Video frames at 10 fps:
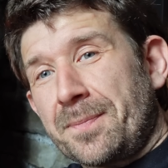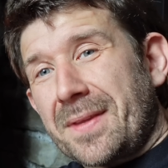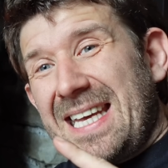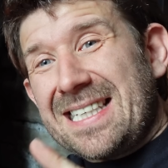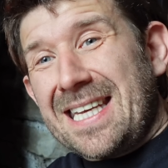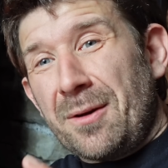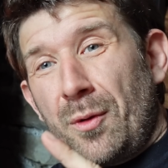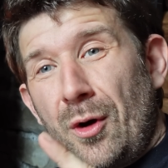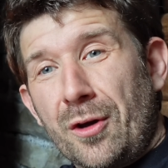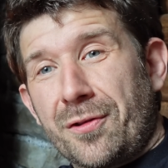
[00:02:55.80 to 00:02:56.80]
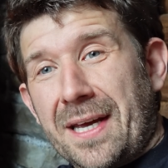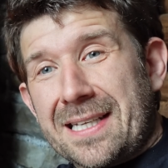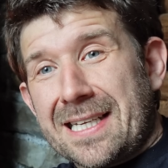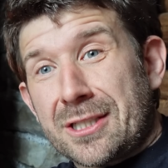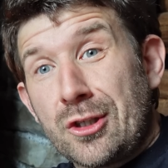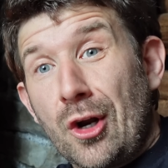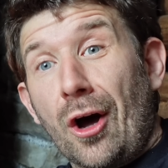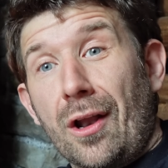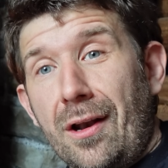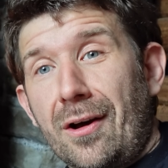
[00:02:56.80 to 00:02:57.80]
it worth it? It's
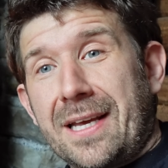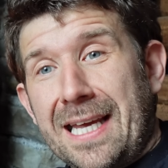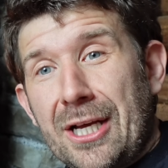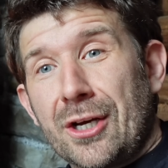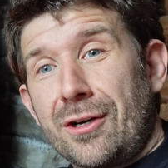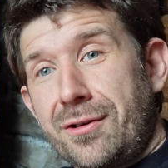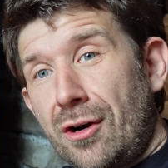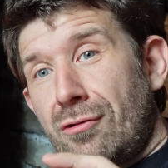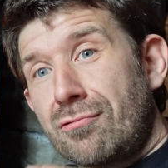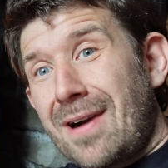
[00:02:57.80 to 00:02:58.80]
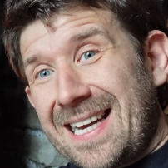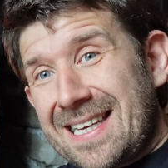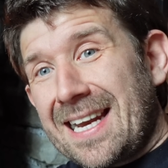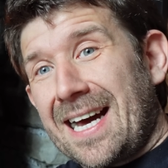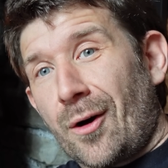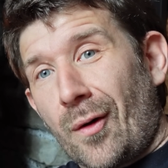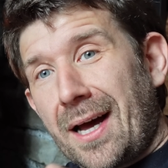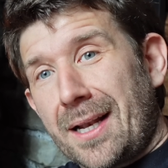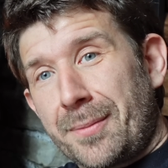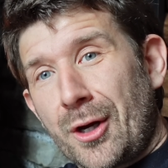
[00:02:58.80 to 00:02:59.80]
not looking good right now, I'll be